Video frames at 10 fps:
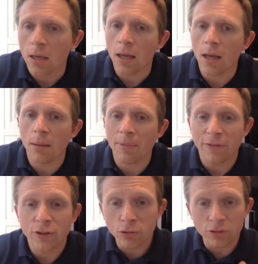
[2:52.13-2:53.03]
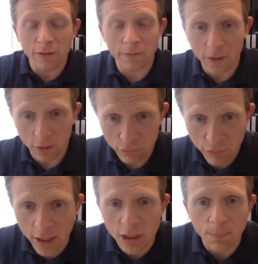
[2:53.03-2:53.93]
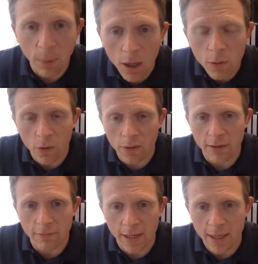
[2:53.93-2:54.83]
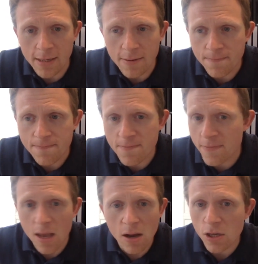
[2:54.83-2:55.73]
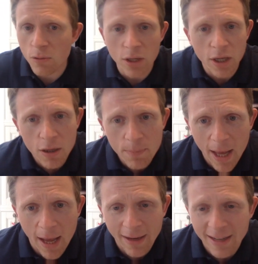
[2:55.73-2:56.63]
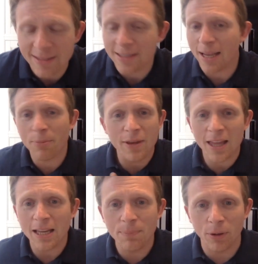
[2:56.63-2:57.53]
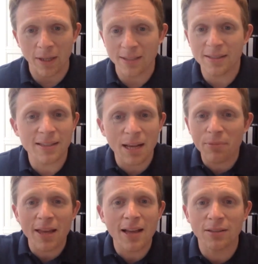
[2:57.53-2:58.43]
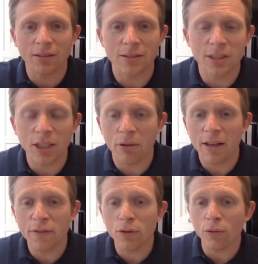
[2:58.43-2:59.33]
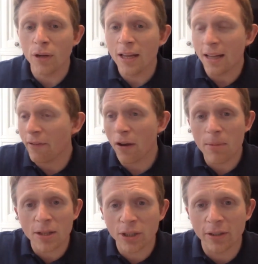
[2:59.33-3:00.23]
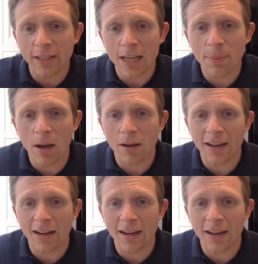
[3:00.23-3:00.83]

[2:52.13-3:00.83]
If children don't feel enriched by what they read, they aren't going to want to go back. It's the same with anybody. It's the same with adults. If I'm asking you to take part in an